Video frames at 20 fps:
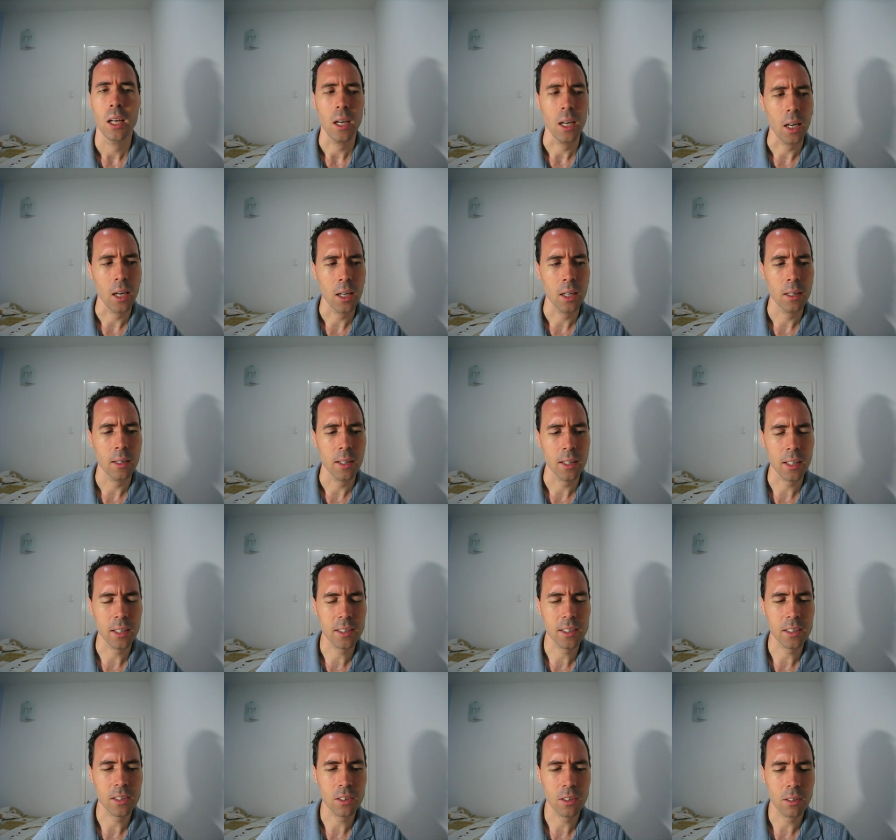I guess
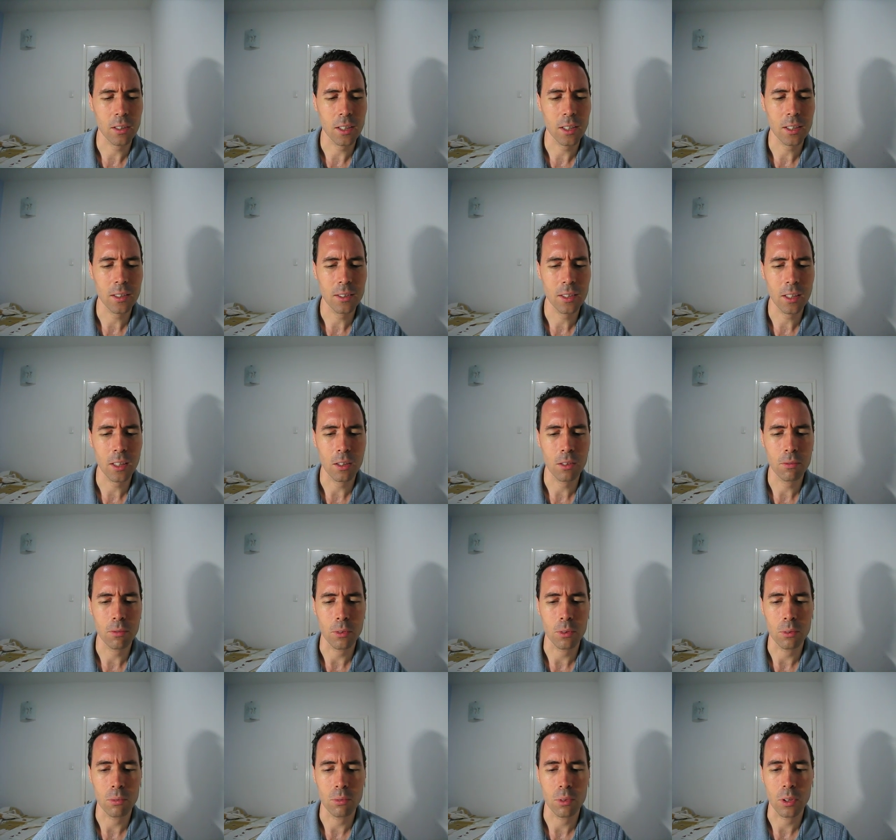that's all I can think of
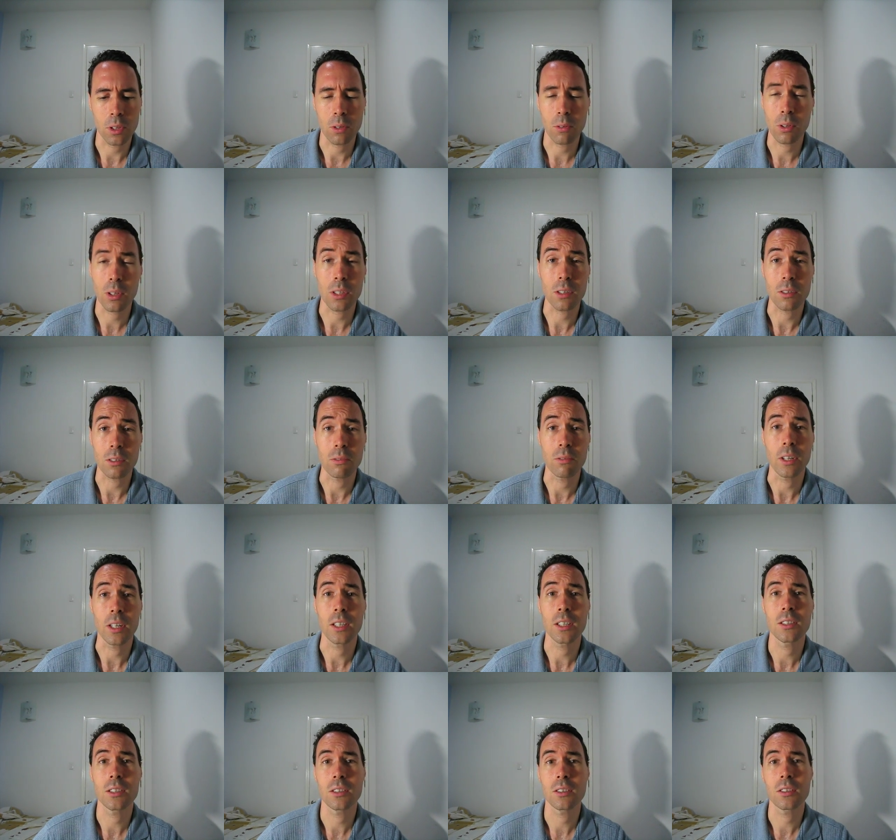for really critical
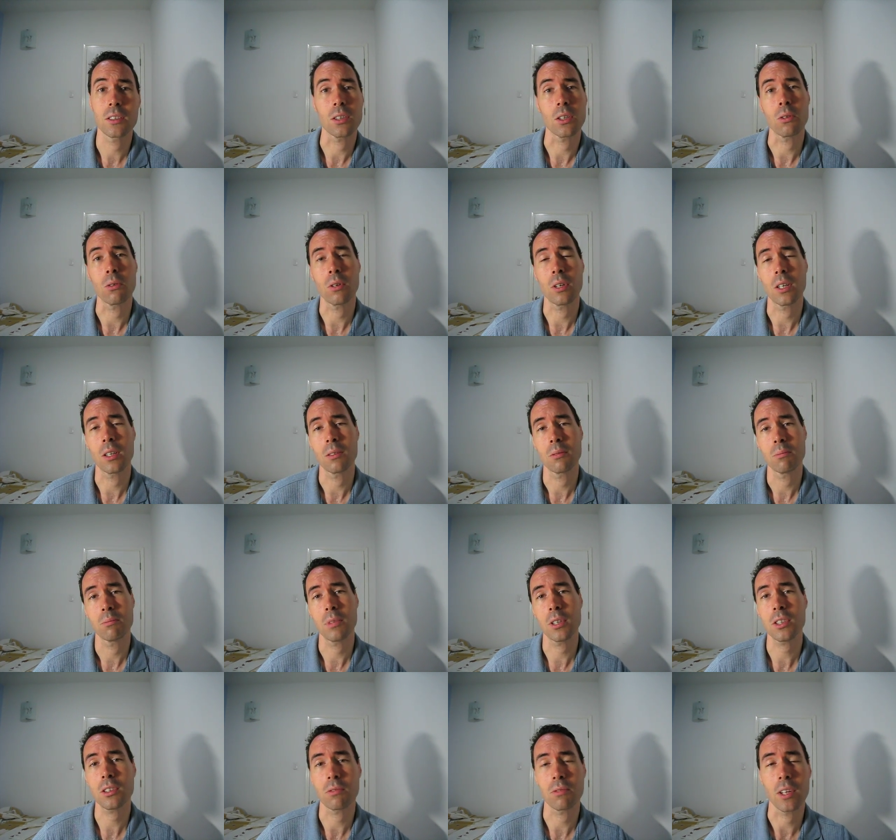advice, so
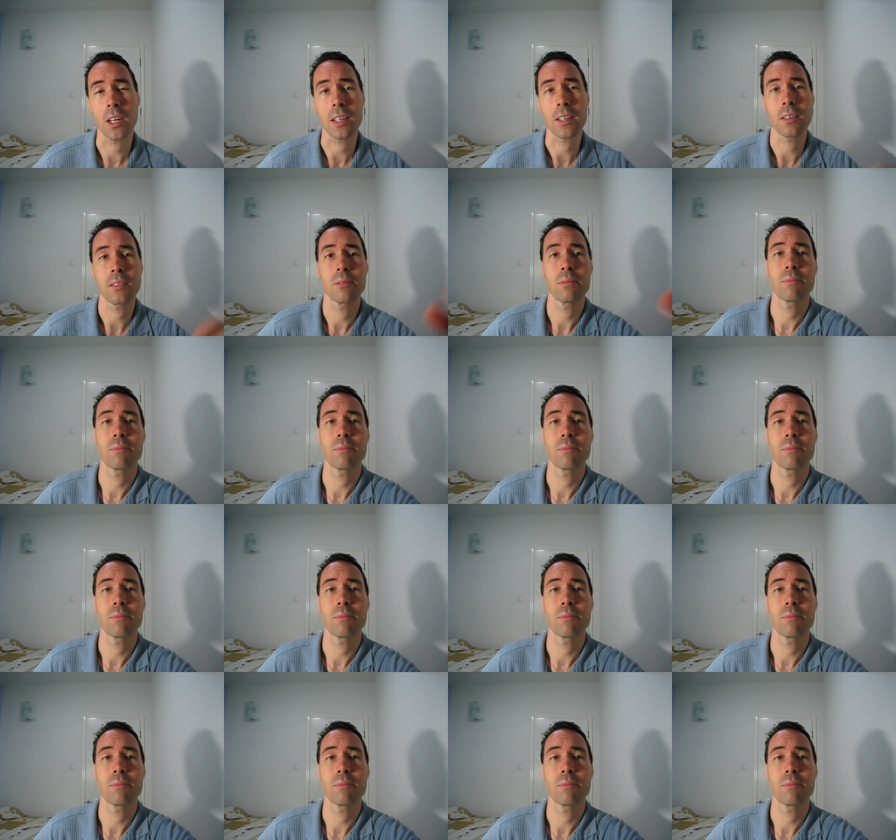best of luck.